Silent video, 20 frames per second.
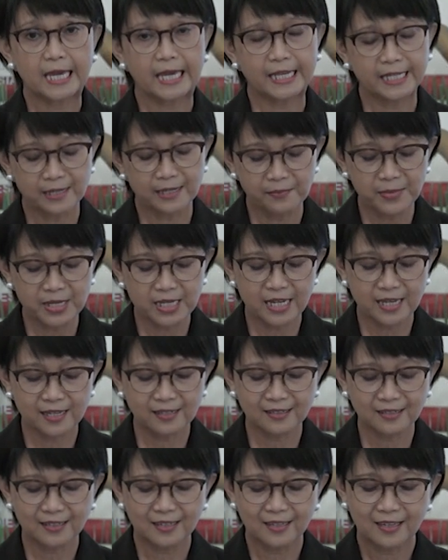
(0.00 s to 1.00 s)
In the
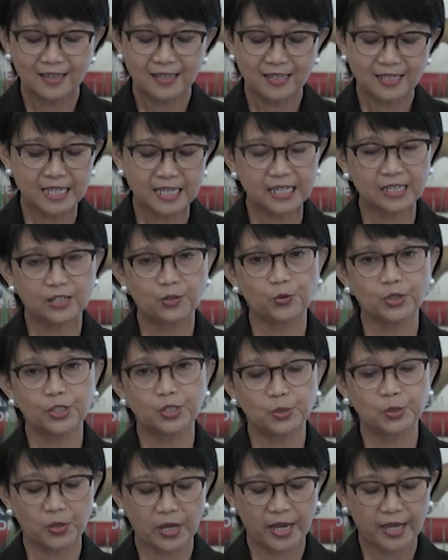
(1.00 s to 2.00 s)
meeting, they
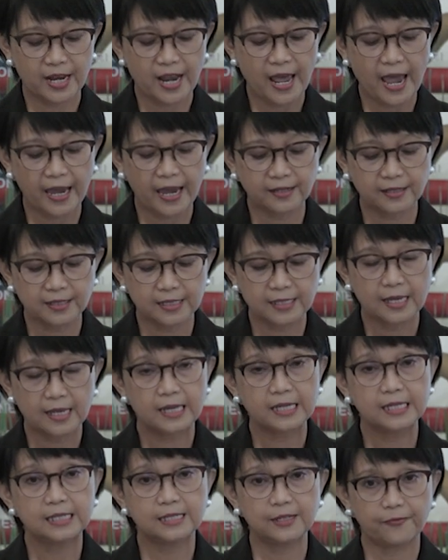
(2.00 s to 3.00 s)
agreed to enhance
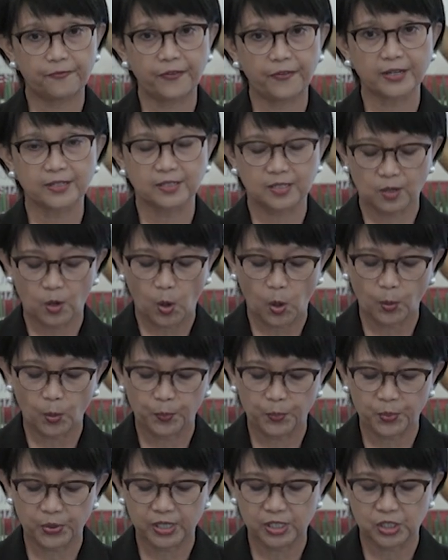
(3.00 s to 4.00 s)
defense
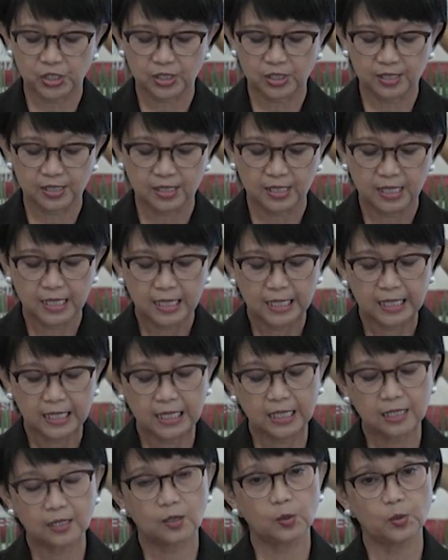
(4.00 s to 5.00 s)
cooperation,
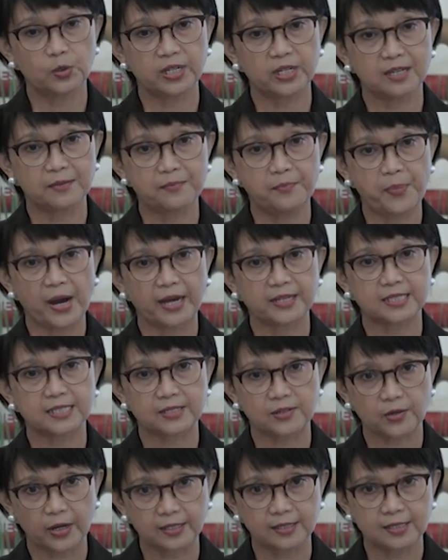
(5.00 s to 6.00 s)
including by
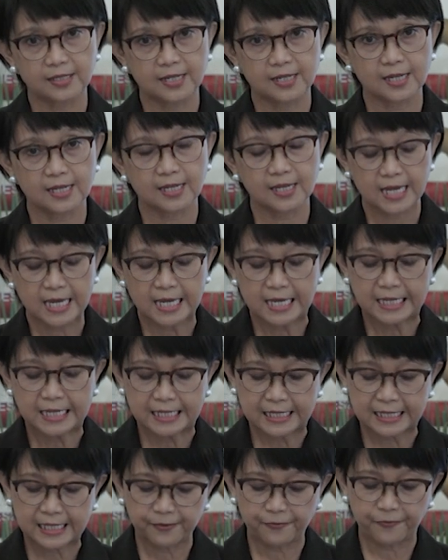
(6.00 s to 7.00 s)
strengthening
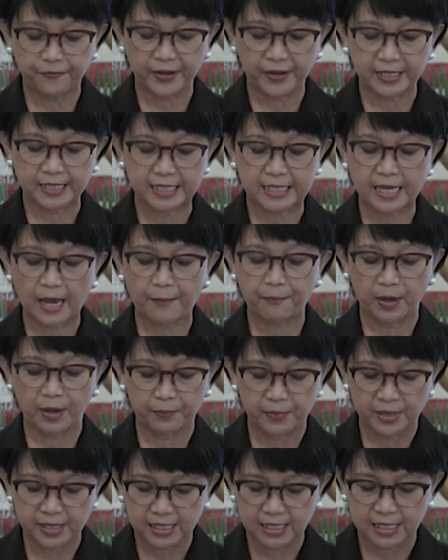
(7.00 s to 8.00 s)
defense
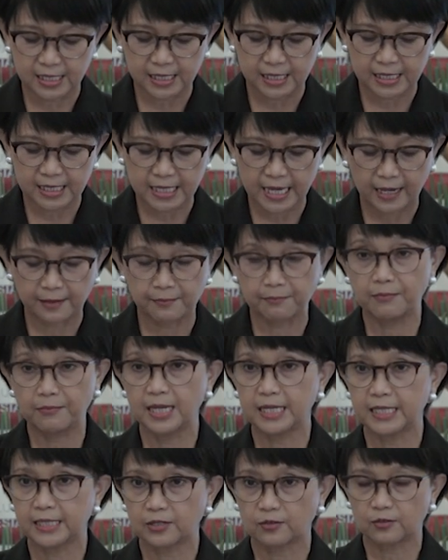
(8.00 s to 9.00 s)
capabilities and
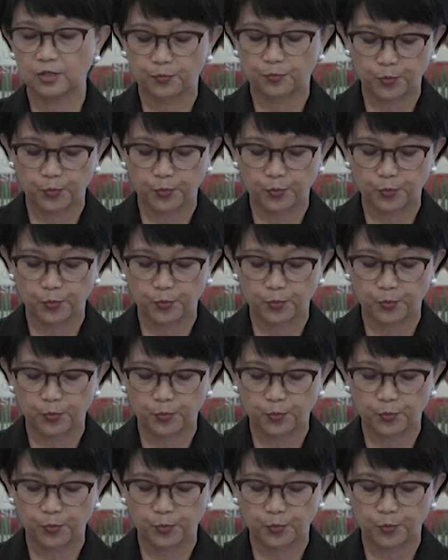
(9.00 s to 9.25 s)
military